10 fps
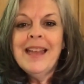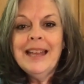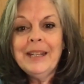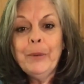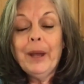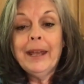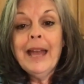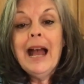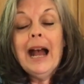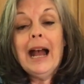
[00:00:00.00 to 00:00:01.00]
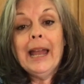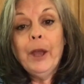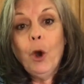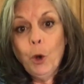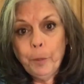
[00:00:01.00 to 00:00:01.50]
Anyway, I
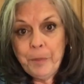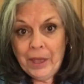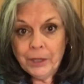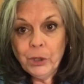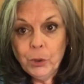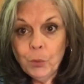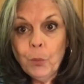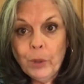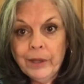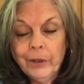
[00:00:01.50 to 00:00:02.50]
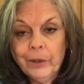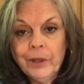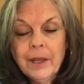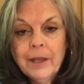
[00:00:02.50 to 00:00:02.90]
hope that you will